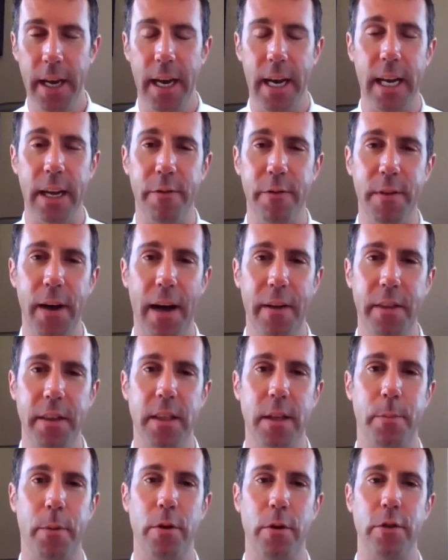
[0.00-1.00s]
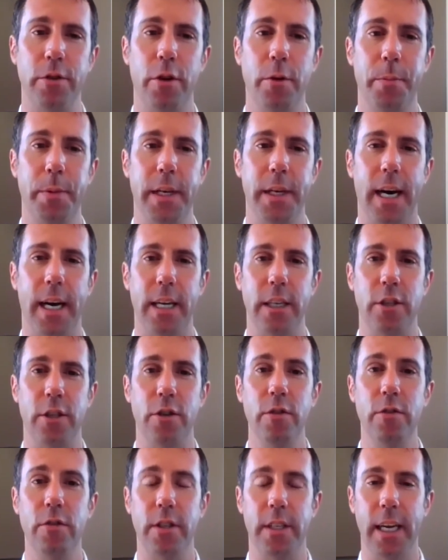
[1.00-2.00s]
And if not, then the polls open on
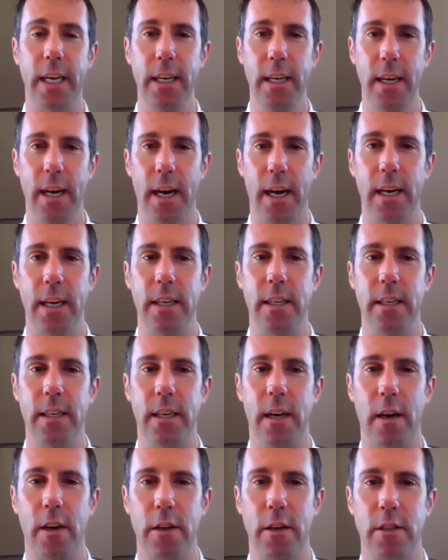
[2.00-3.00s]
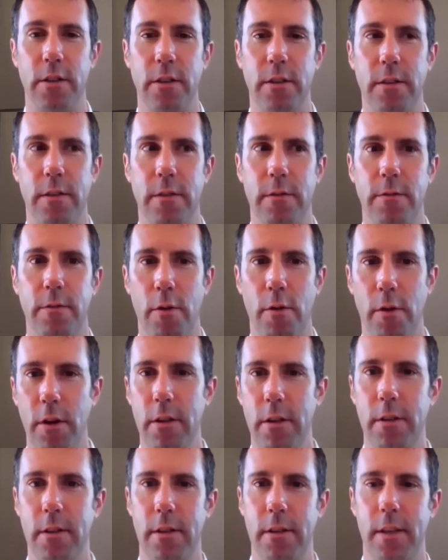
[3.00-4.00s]
Tuesday, August 4th.